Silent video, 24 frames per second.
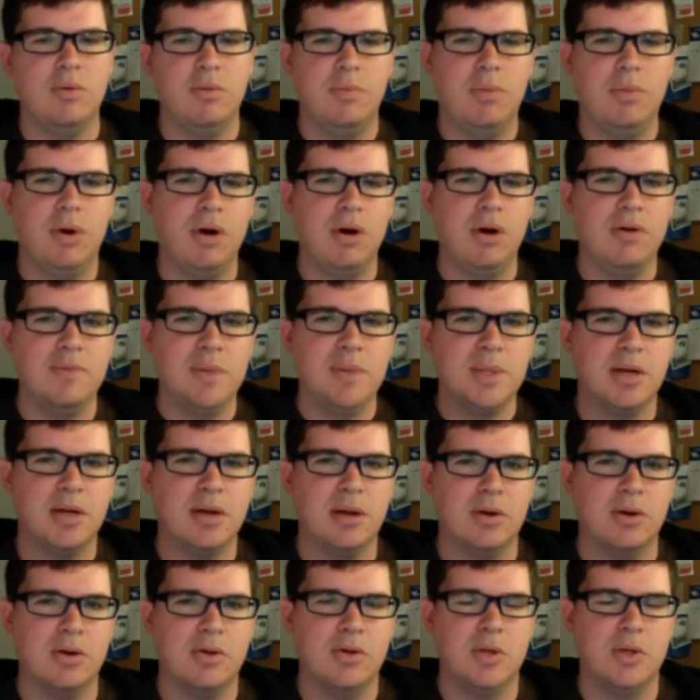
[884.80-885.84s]
part of Stuck
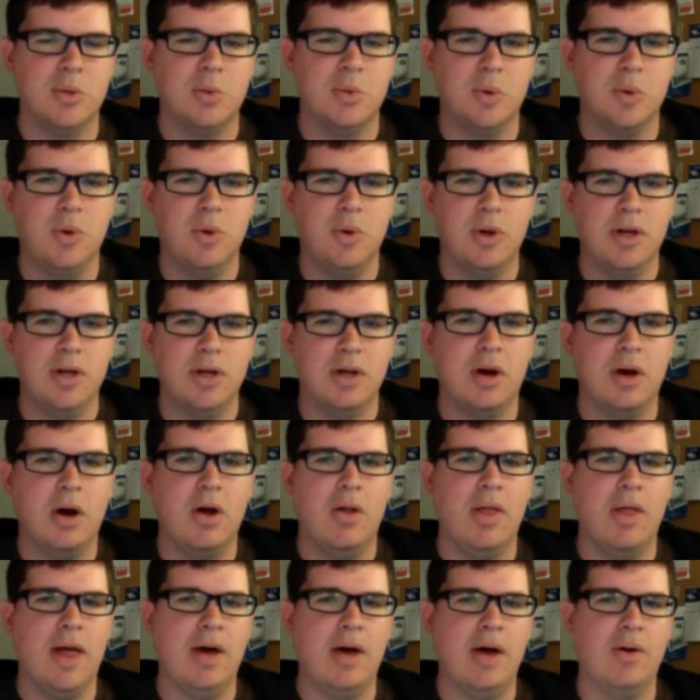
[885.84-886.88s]
on Earth is we want to
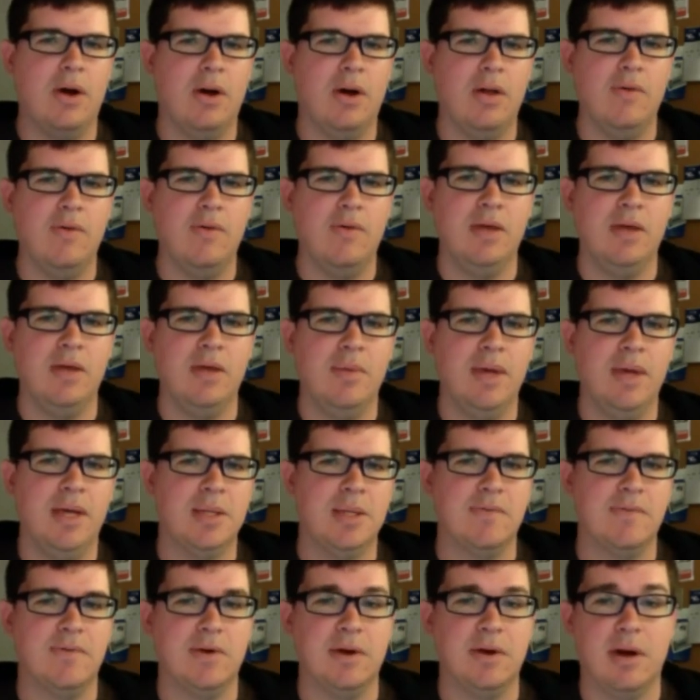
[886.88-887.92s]
call out all of the
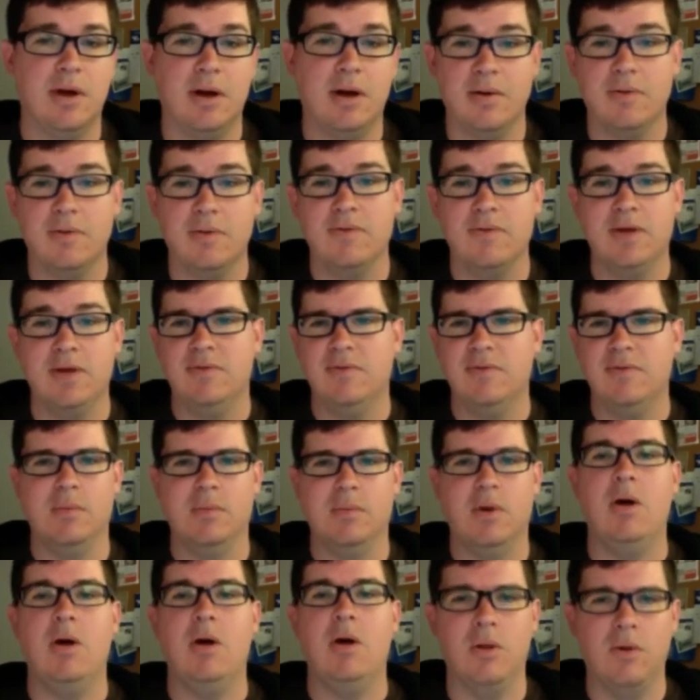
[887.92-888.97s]
amazing photography
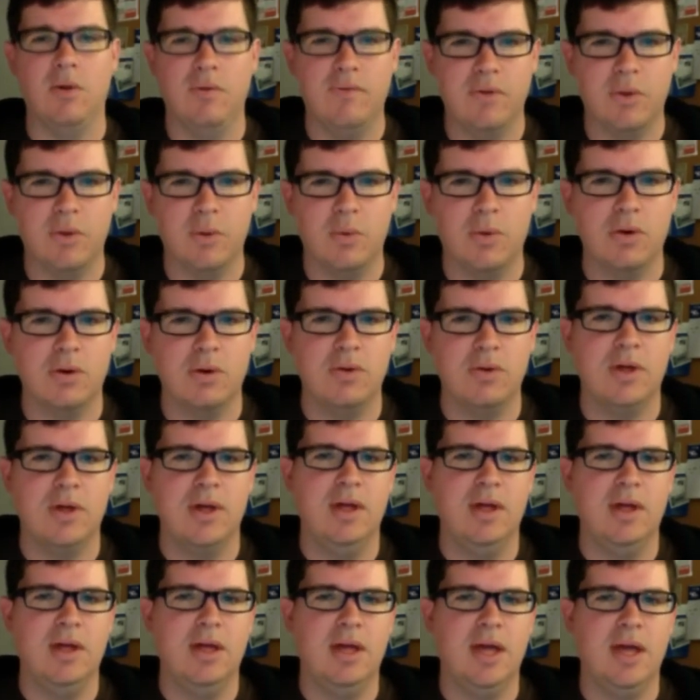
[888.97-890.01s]
from all over the world.
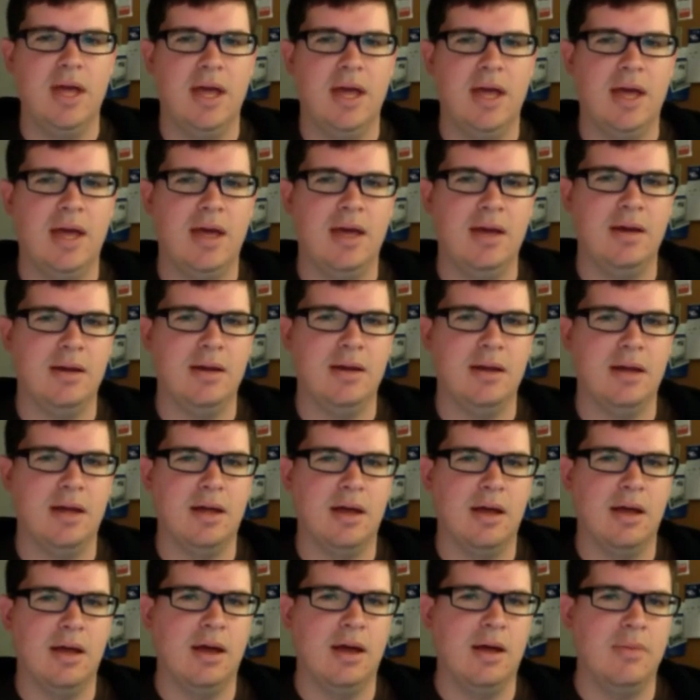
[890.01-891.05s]
And,
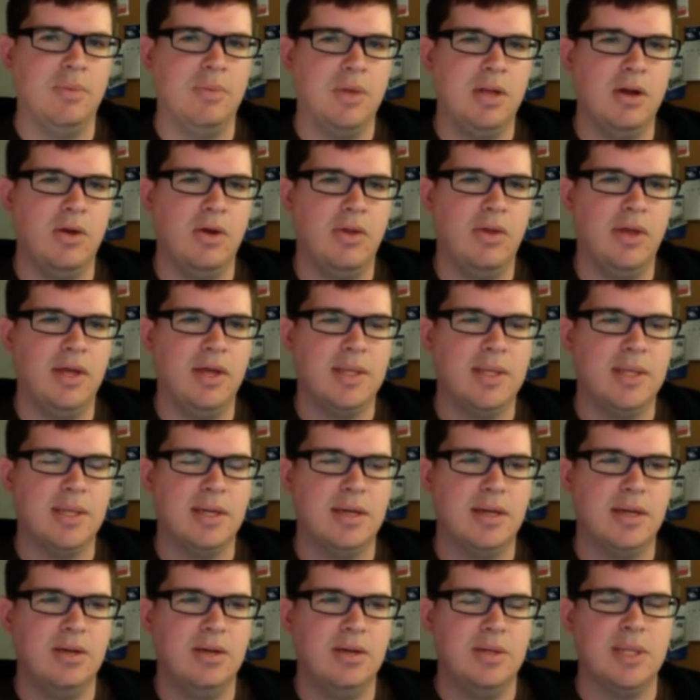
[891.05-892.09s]
that's
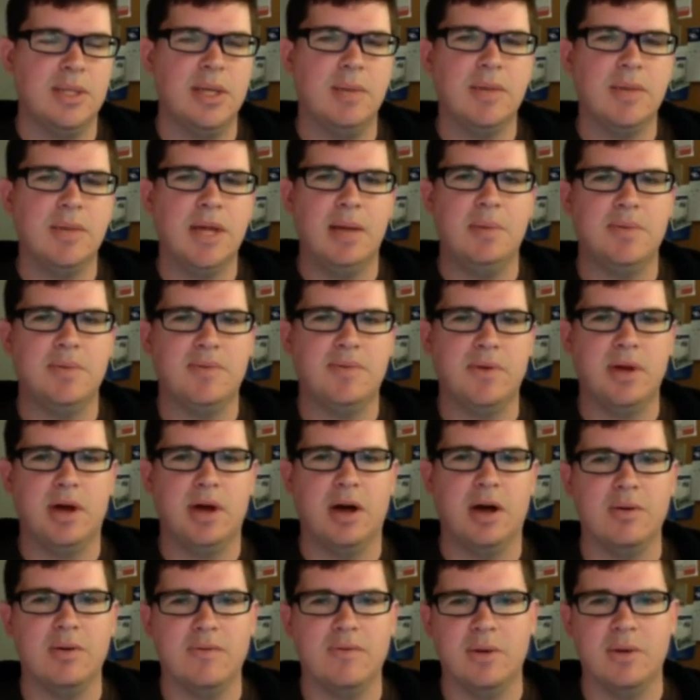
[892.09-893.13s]
sometimes
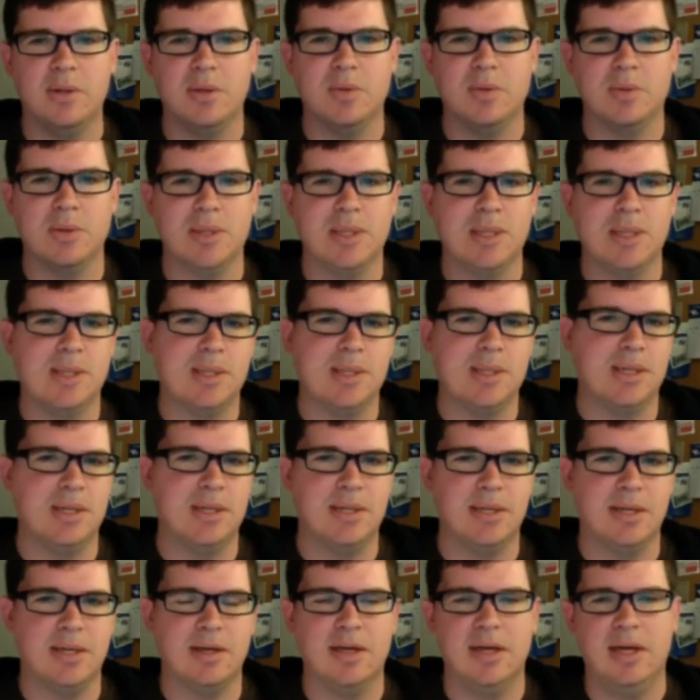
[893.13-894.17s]
photographers are resistant
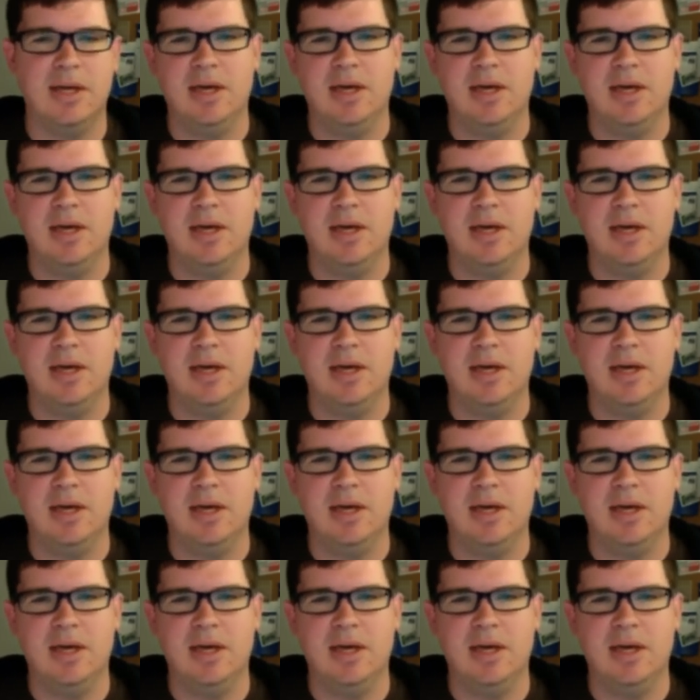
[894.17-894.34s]
to,